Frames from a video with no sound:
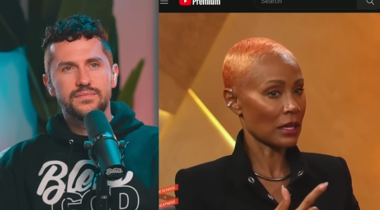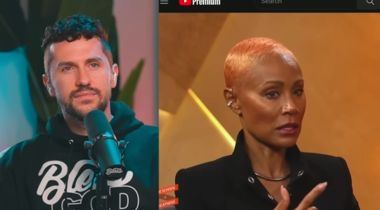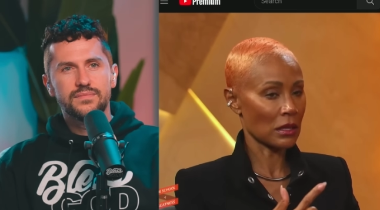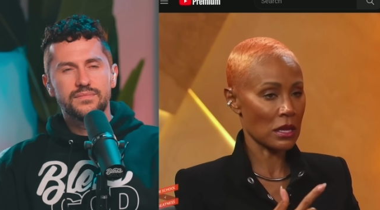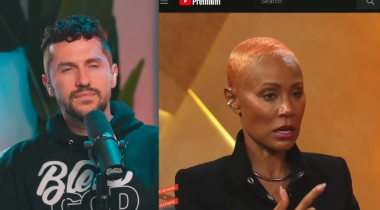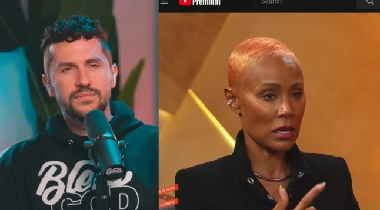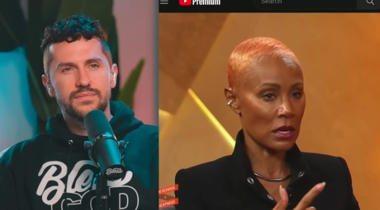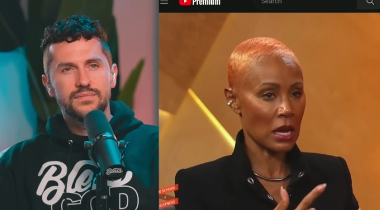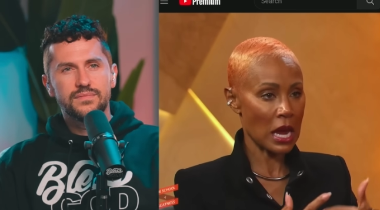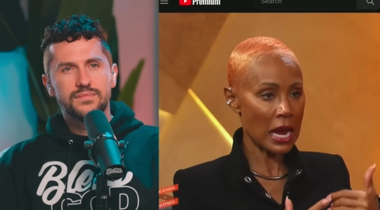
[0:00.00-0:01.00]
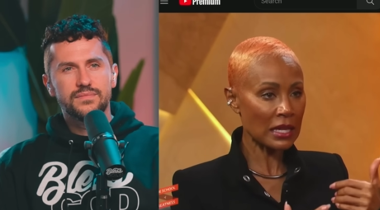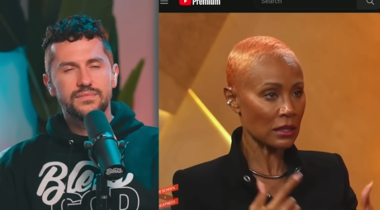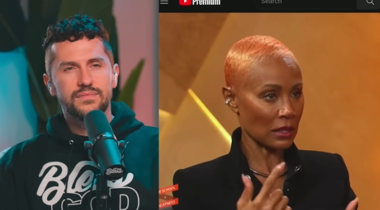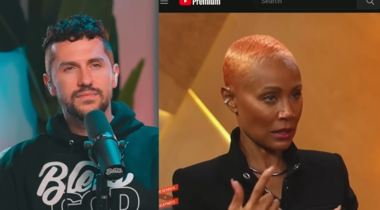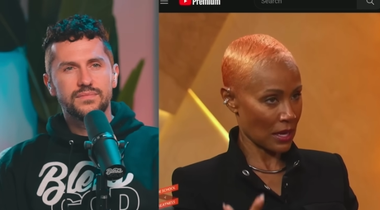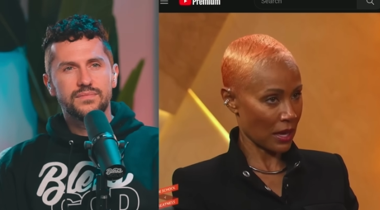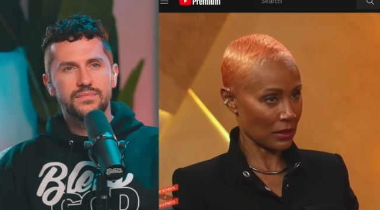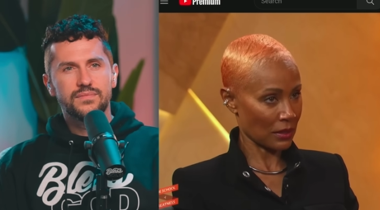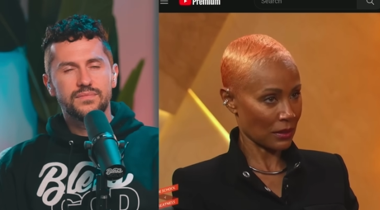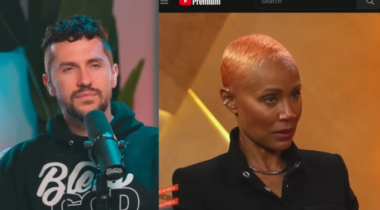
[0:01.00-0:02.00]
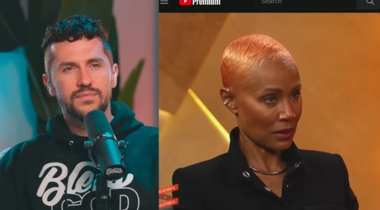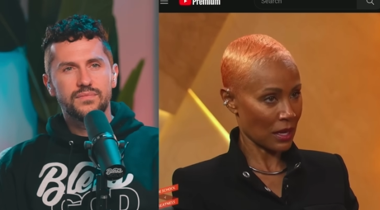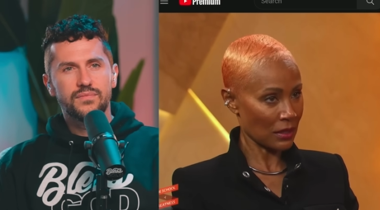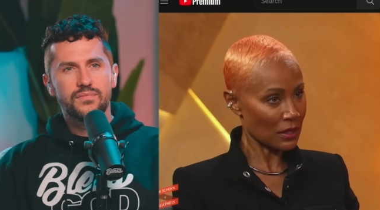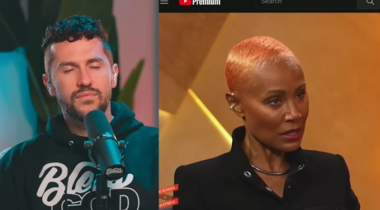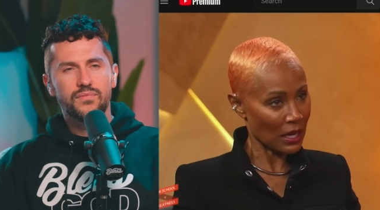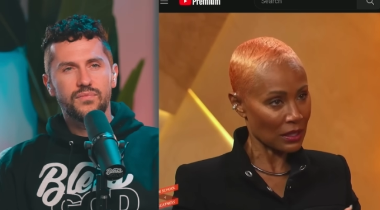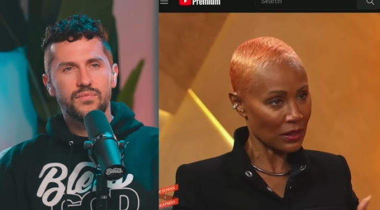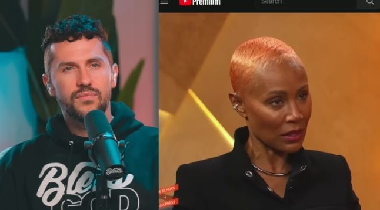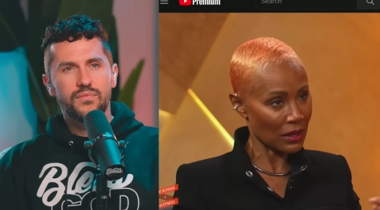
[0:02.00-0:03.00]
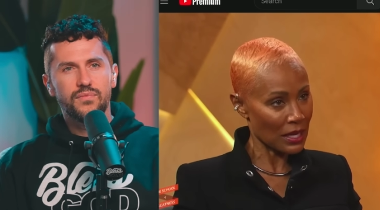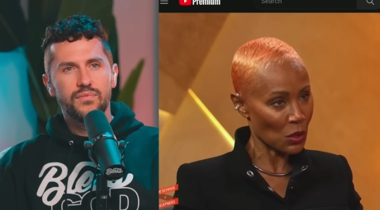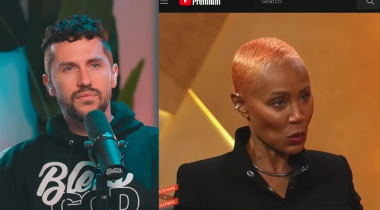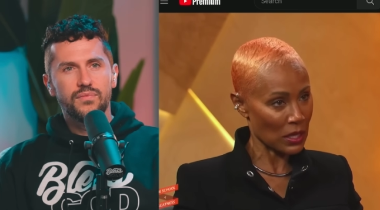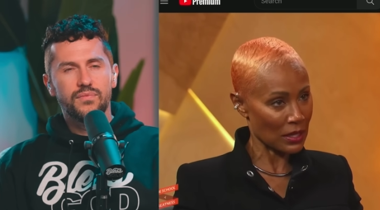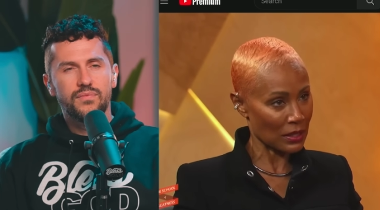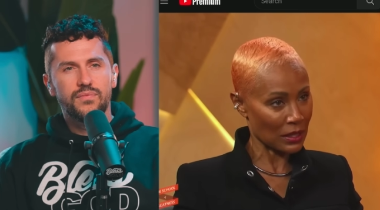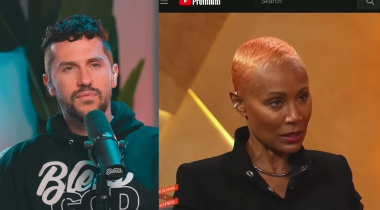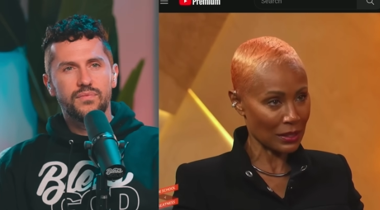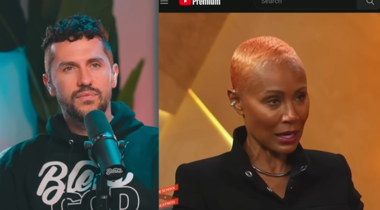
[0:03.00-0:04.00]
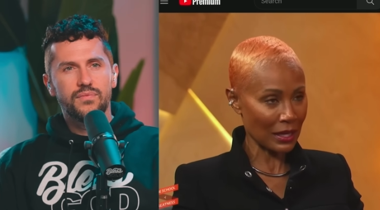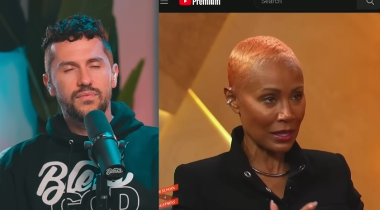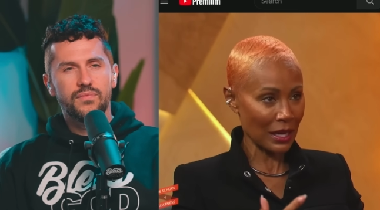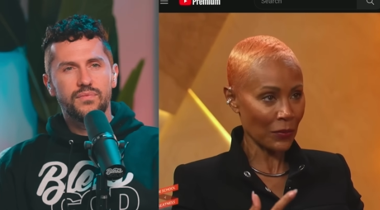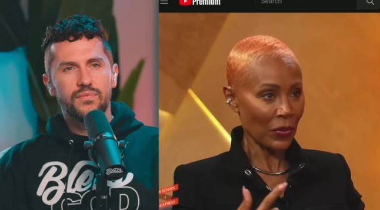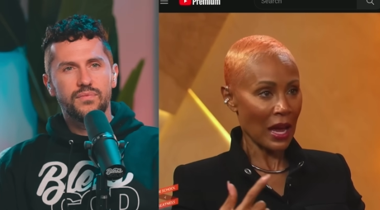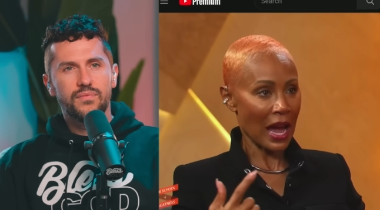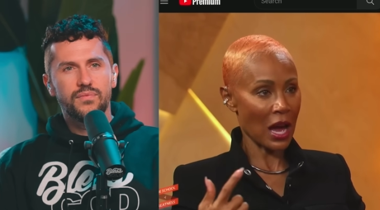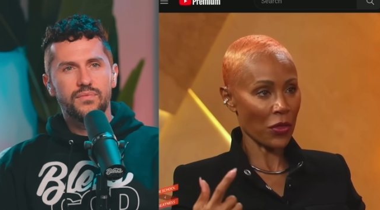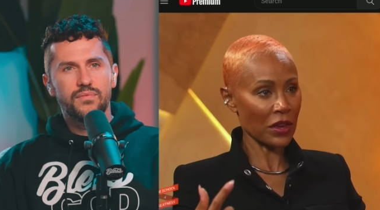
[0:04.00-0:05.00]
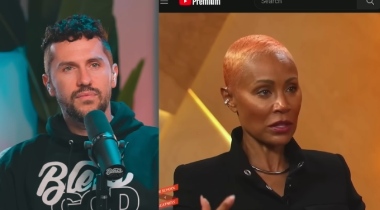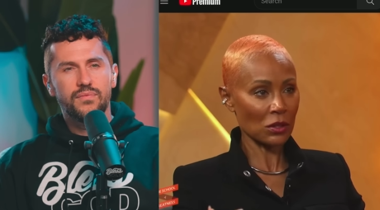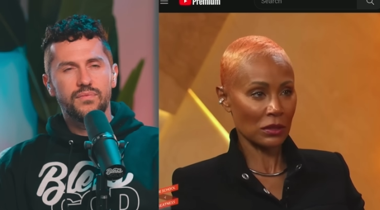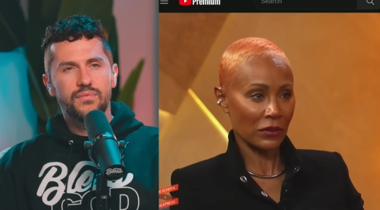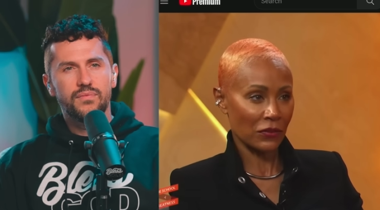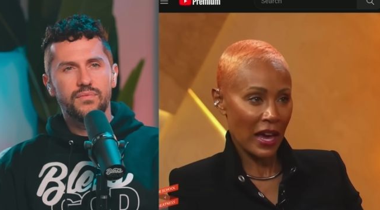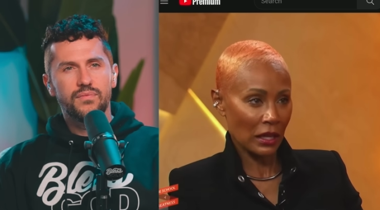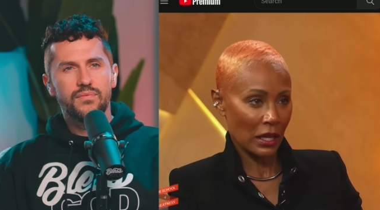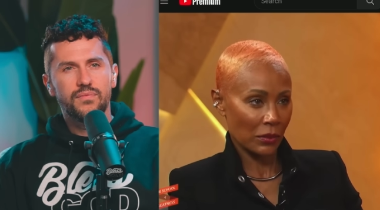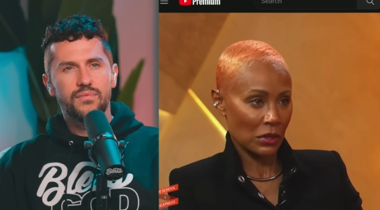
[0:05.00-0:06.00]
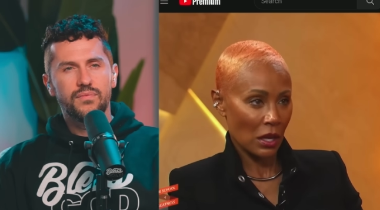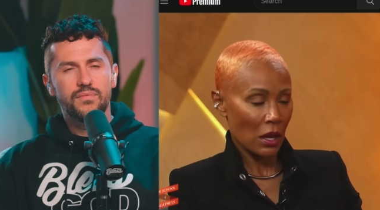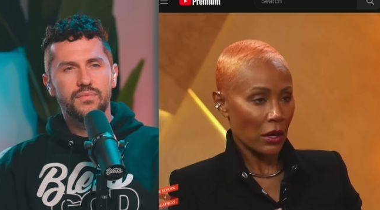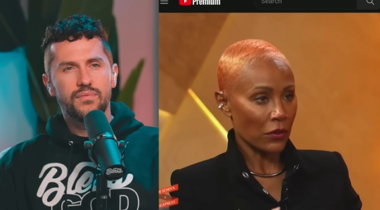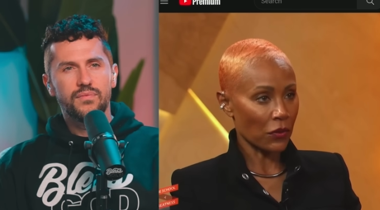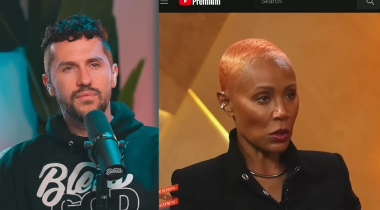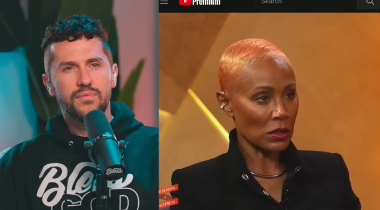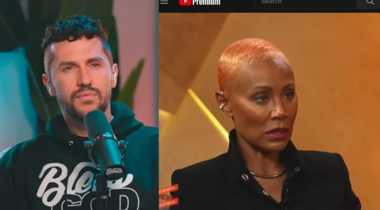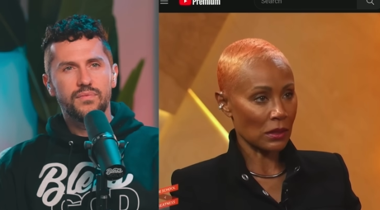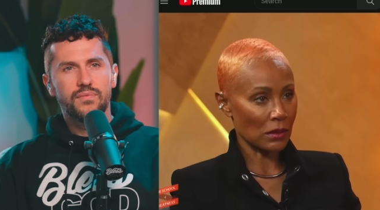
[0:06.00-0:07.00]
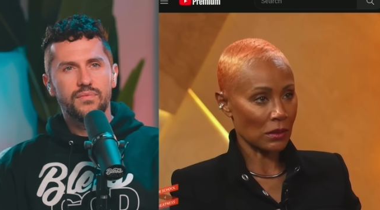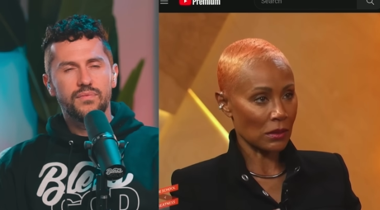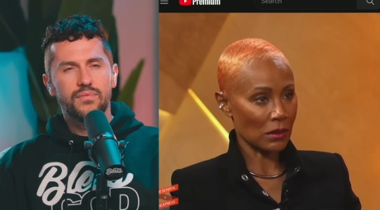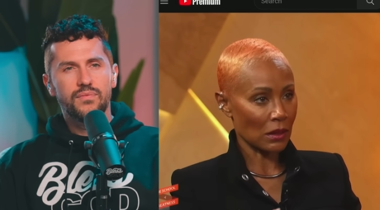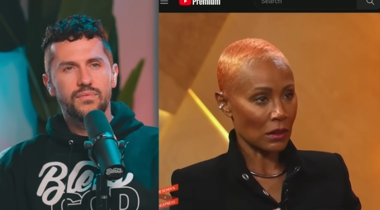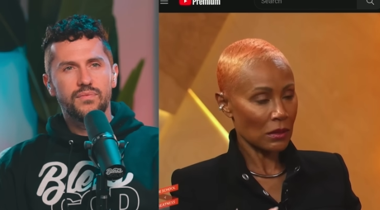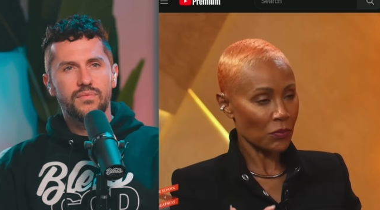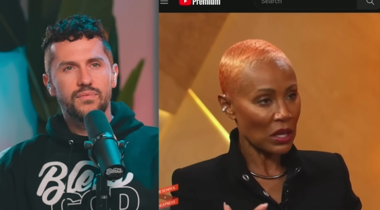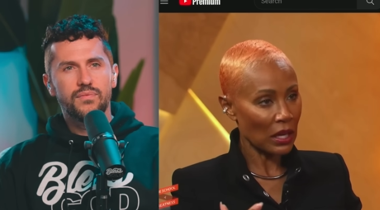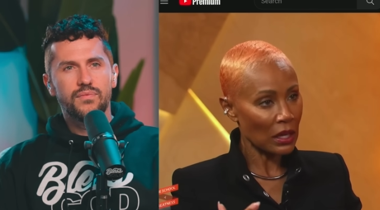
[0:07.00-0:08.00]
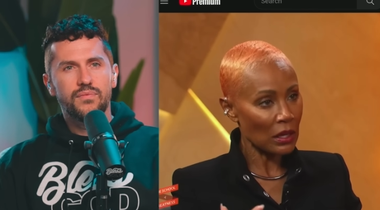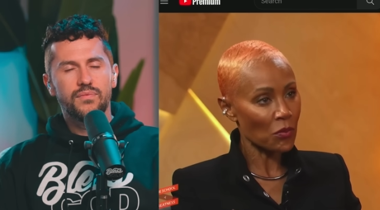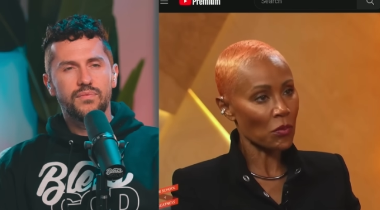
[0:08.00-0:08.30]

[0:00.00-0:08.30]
Speaker 1: in the intellect, understanding the theories, understanding how things are developed versus being